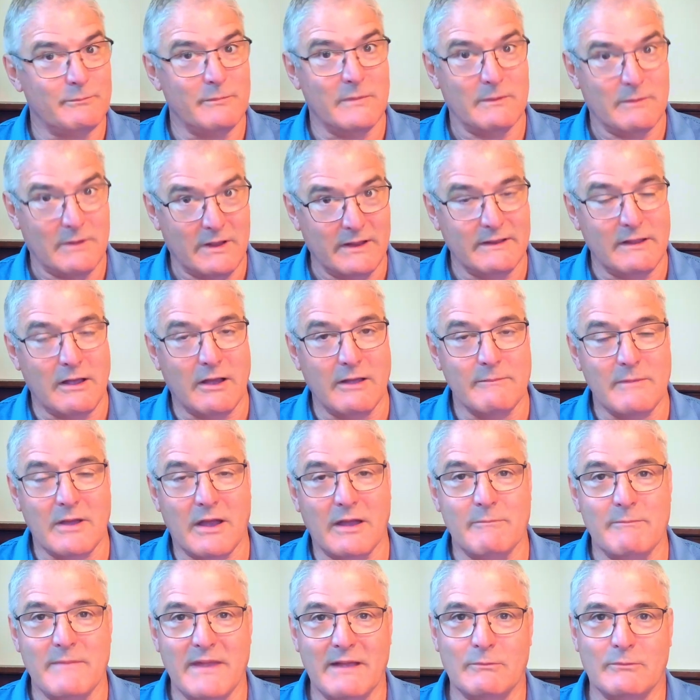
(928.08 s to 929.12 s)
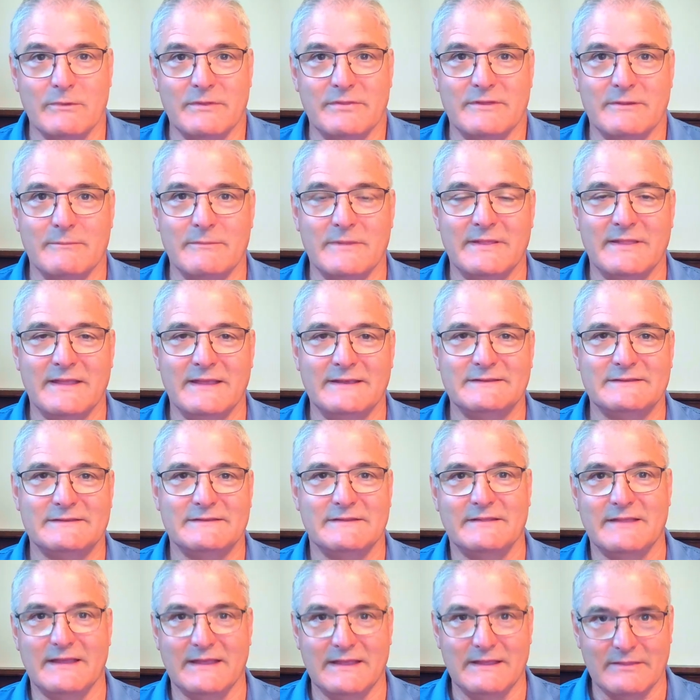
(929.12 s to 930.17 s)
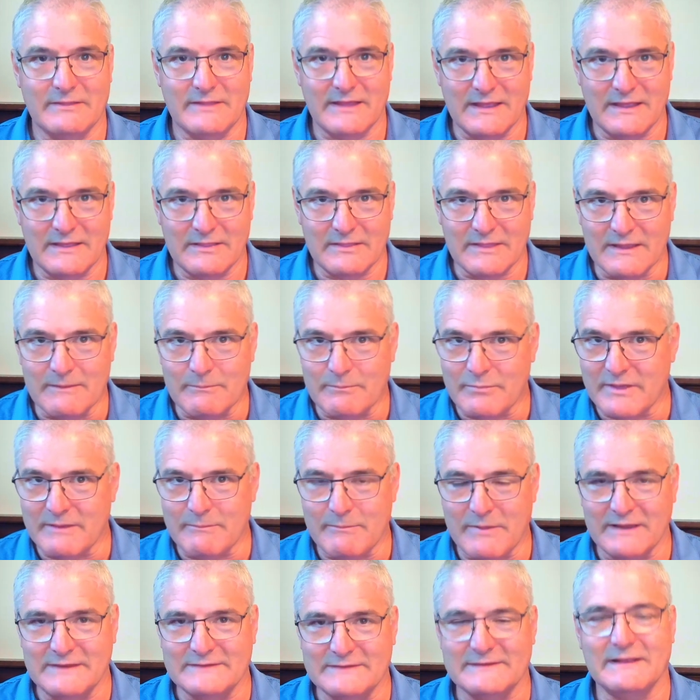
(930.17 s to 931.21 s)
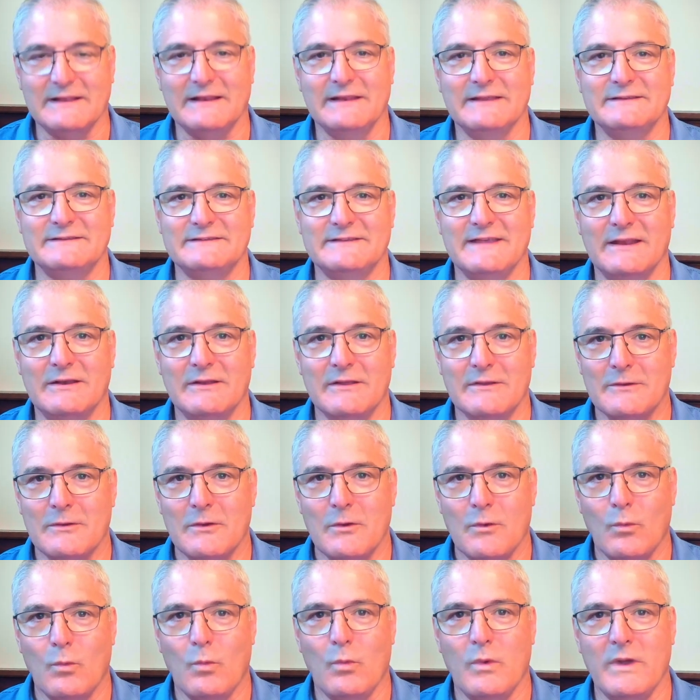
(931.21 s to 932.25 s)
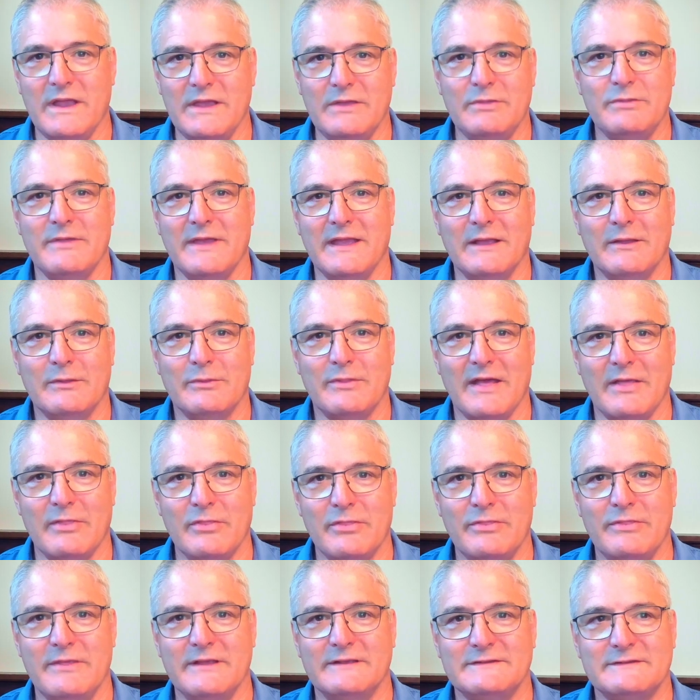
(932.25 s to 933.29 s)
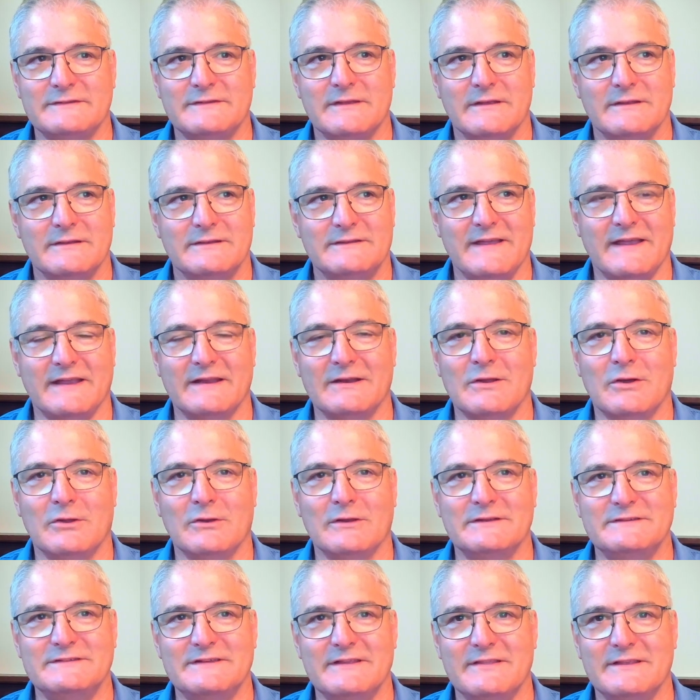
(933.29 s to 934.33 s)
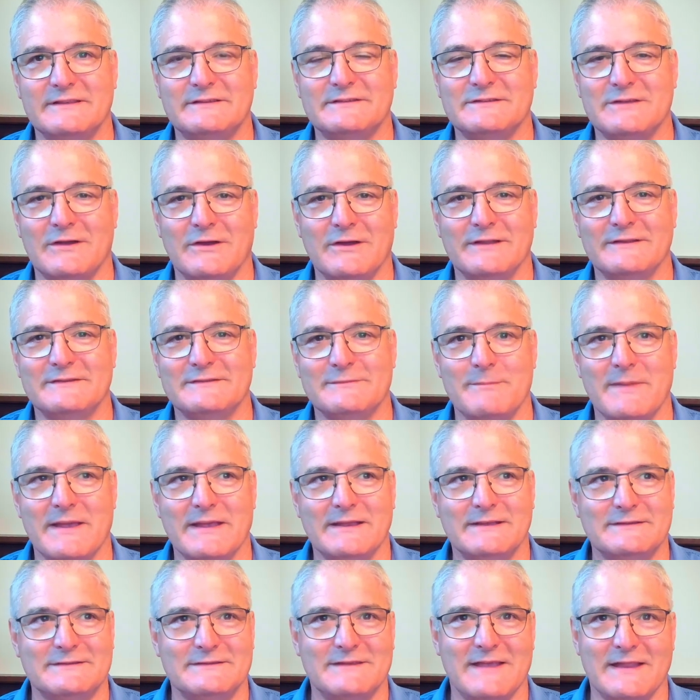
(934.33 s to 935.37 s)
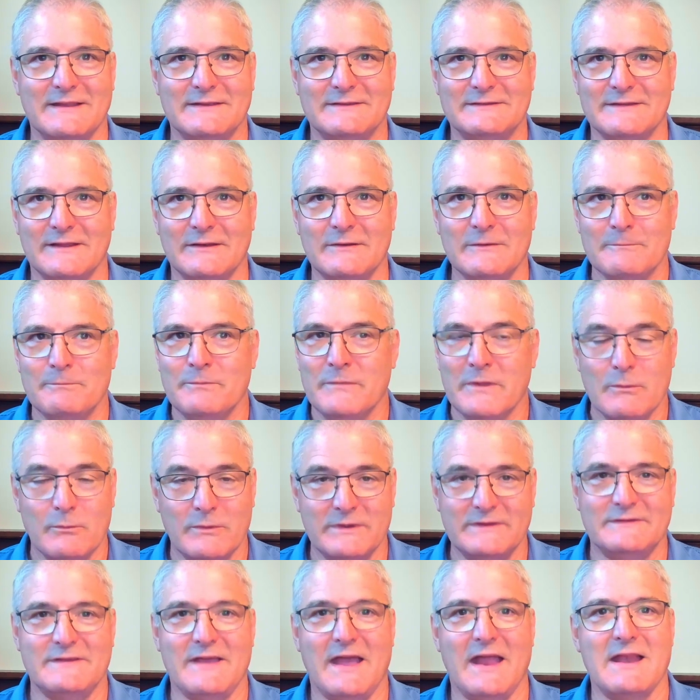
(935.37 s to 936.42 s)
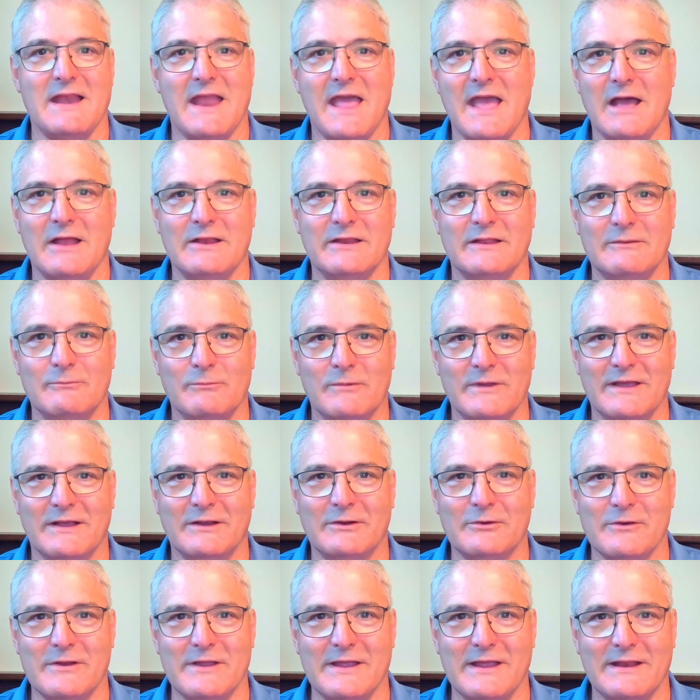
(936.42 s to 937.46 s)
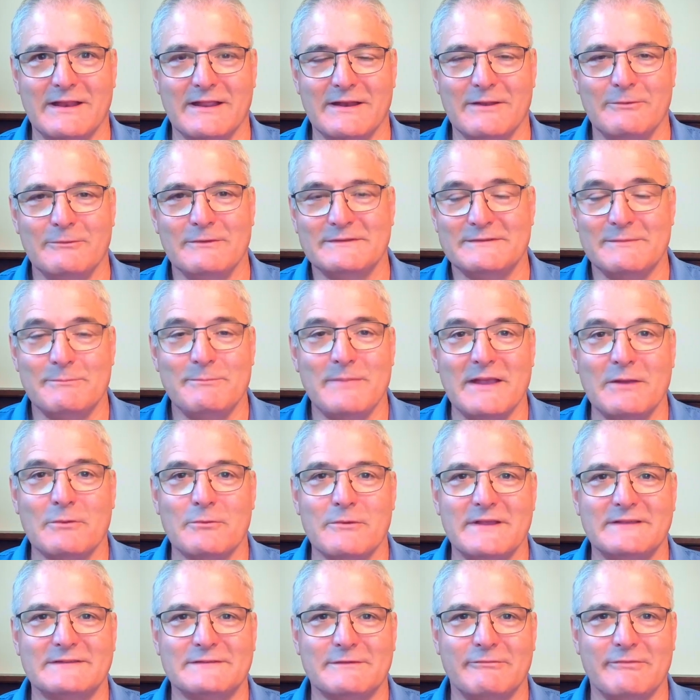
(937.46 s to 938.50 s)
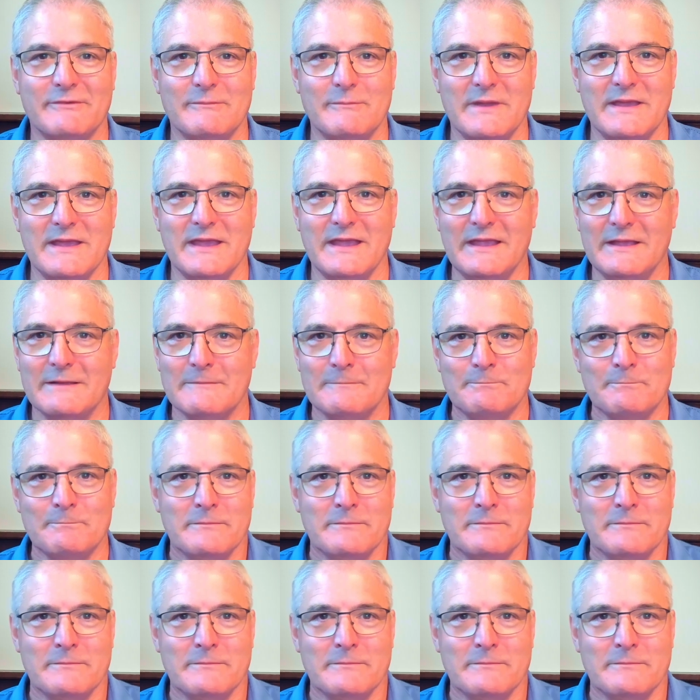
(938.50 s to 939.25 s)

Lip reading: I met with them, and they basically said, we think that this technology, this science makes sense. And we sat down and we agreed, and it was a big risk for me.